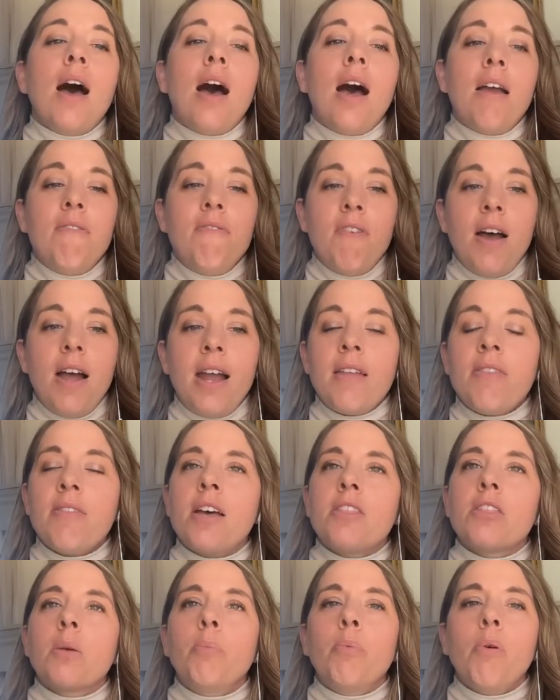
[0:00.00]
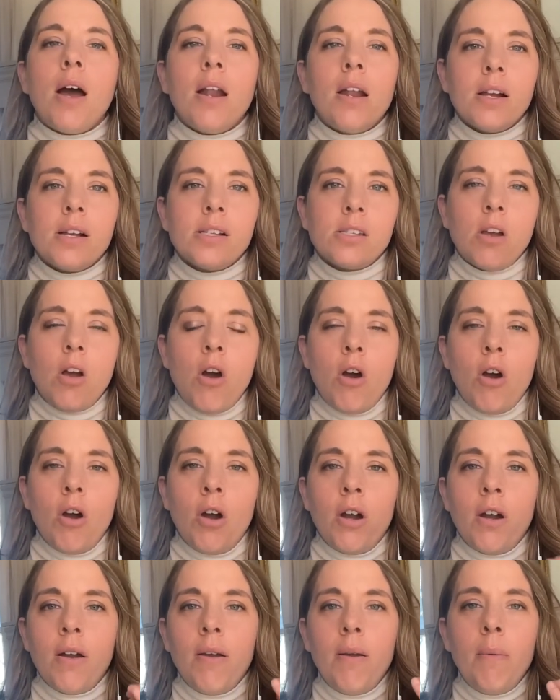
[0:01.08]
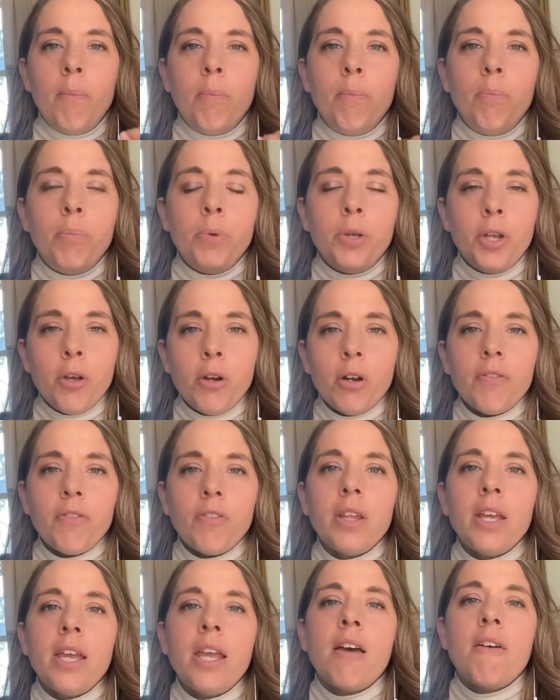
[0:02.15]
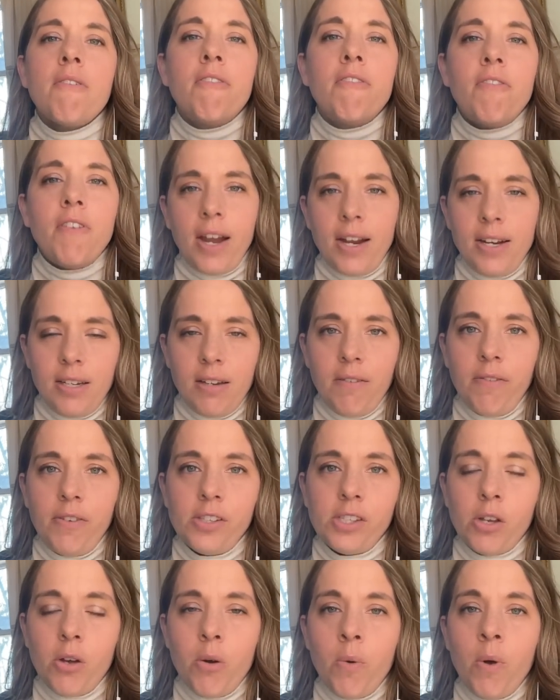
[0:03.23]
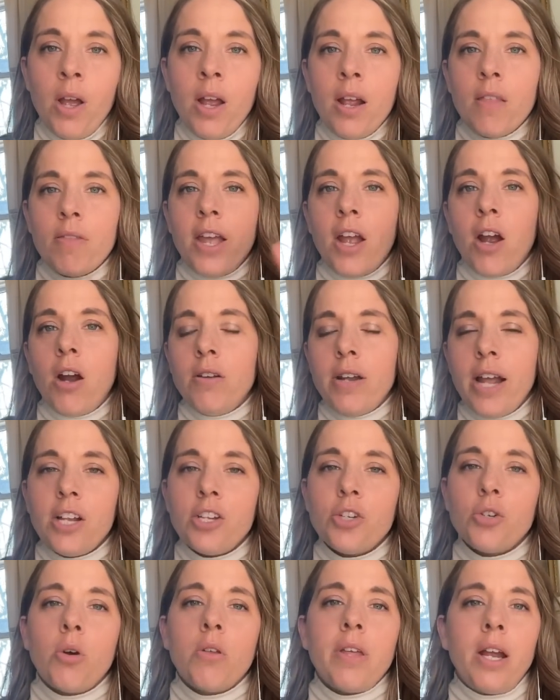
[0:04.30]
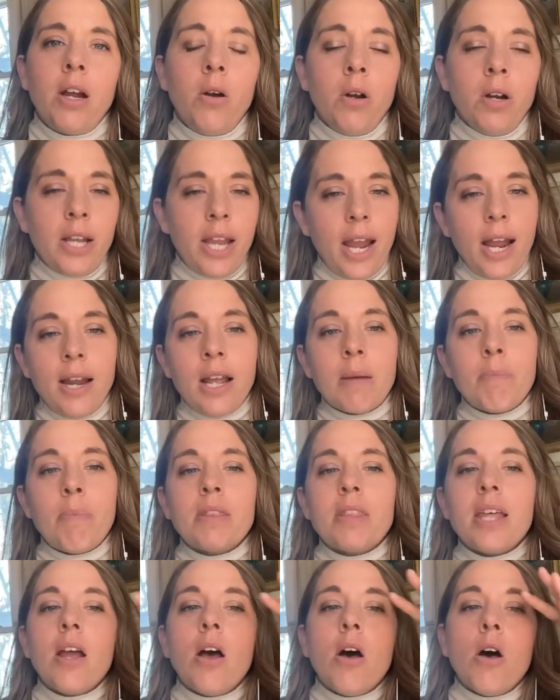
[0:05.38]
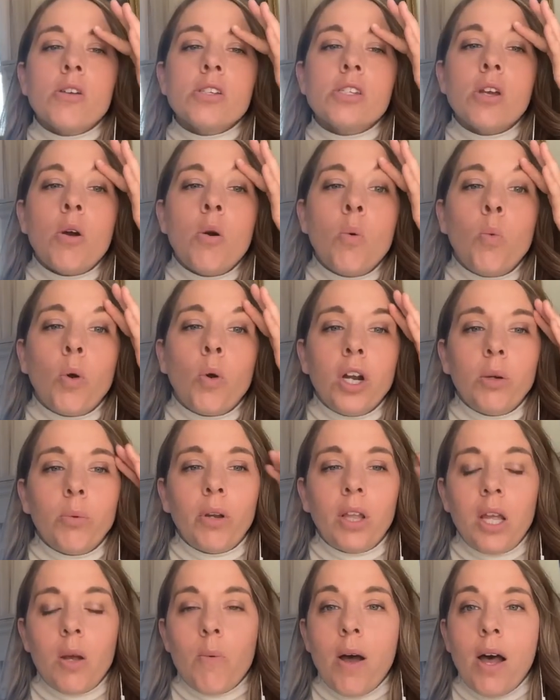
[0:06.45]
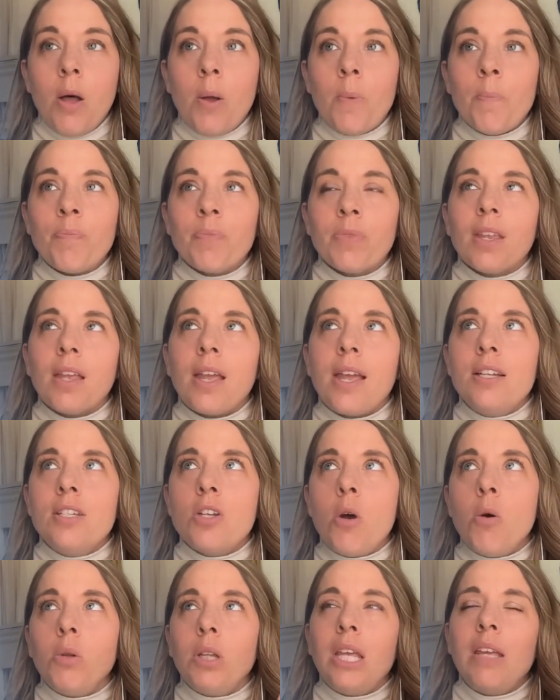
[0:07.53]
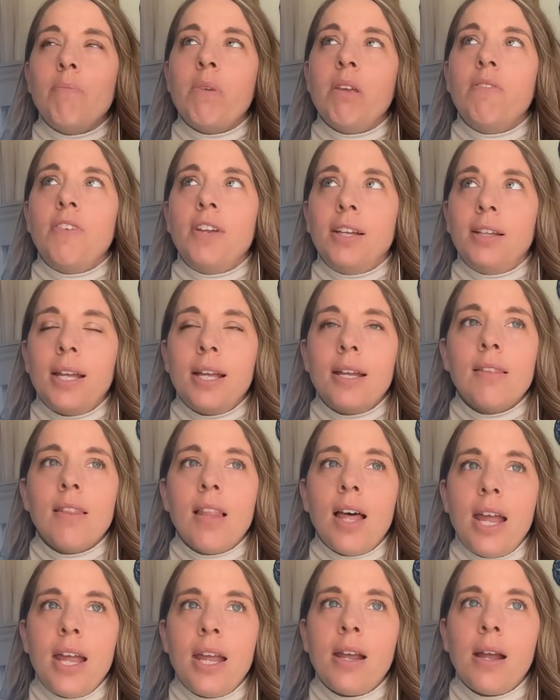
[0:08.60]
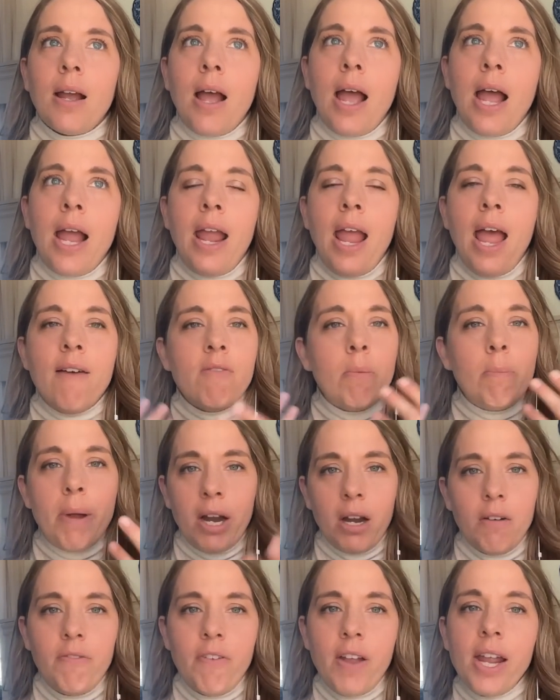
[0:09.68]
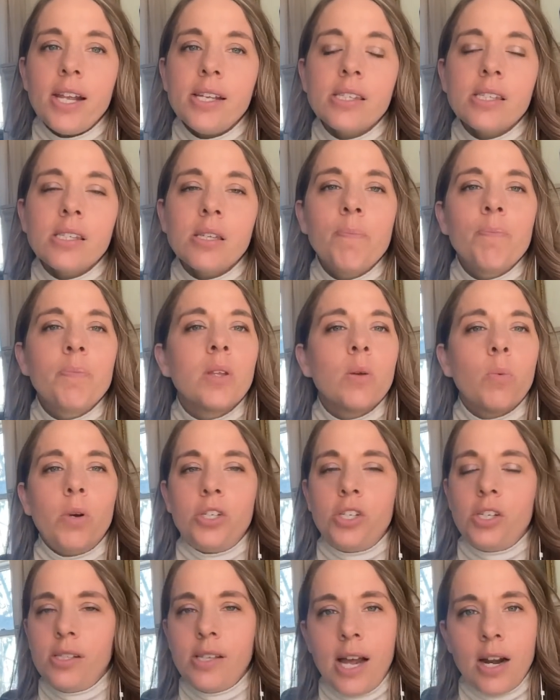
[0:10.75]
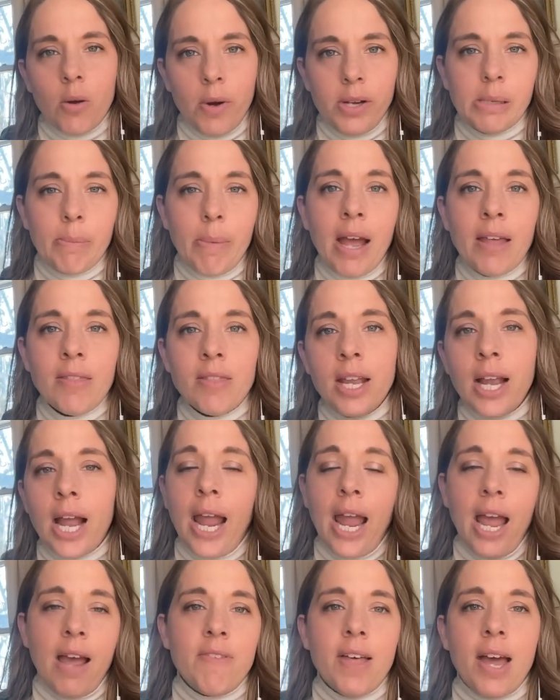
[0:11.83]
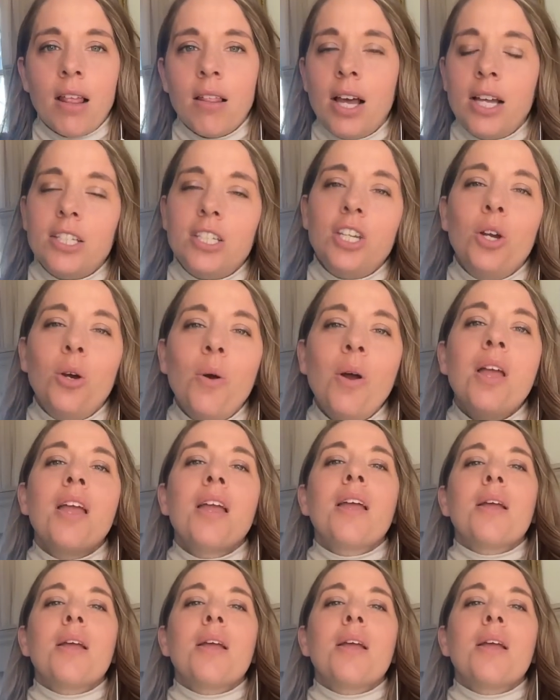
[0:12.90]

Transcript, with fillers: I find that the products are beautifully effective. So they are natural, they are organic, but they also work really well and don't leave me feeling like I have a bare face which is not always a bad thing. I have that a lot too.